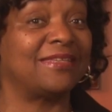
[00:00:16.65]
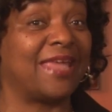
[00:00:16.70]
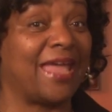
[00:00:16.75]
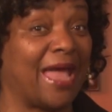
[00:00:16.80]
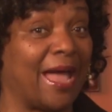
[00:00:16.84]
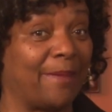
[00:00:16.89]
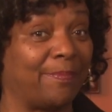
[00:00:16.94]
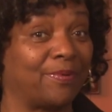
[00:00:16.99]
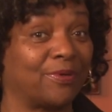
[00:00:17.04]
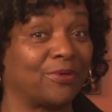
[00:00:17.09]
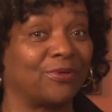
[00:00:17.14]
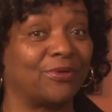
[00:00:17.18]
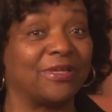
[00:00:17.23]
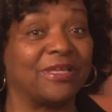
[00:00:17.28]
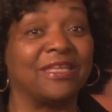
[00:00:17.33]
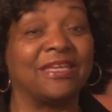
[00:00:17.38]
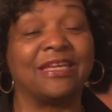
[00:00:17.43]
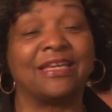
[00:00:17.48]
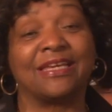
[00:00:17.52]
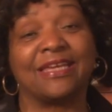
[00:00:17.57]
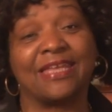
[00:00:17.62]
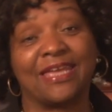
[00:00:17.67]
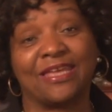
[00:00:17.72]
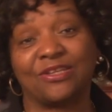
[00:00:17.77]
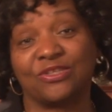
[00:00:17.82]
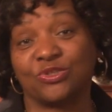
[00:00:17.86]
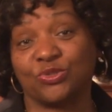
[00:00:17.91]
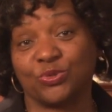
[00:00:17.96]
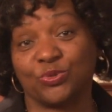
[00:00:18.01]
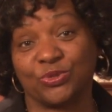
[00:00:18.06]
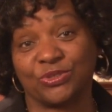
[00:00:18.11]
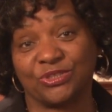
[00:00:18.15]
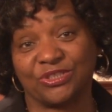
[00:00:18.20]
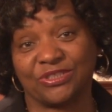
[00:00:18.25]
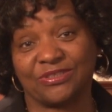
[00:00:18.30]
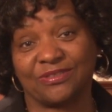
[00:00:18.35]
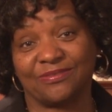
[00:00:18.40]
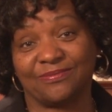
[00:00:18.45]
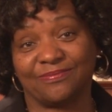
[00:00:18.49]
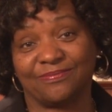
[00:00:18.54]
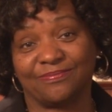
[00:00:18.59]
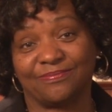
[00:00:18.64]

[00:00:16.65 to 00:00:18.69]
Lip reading: capital in Atlanta, Georgia.